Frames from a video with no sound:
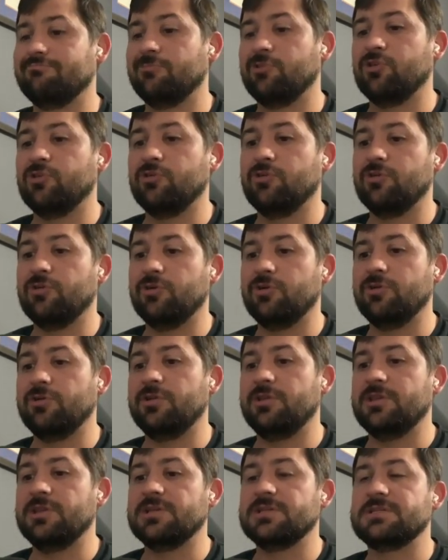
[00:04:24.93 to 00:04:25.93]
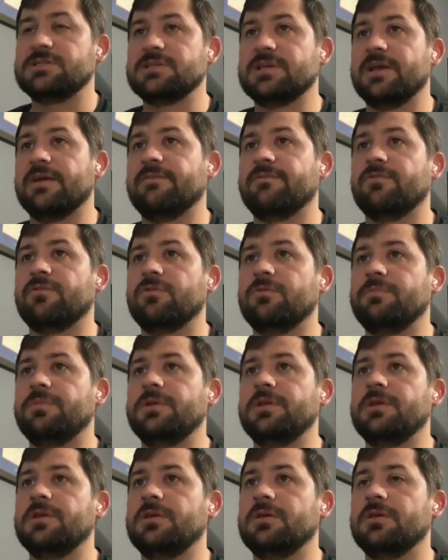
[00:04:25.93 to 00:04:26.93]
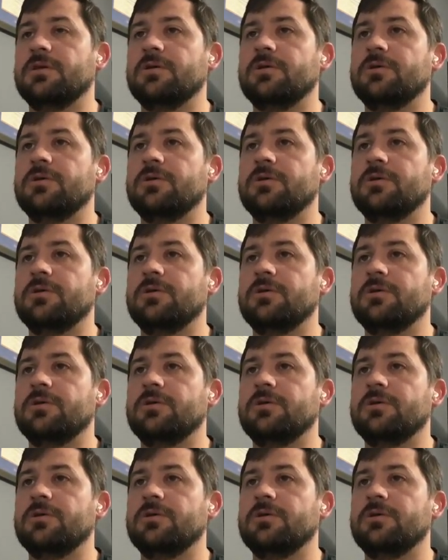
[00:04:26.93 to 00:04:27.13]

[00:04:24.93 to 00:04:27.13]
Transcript: Could this ever be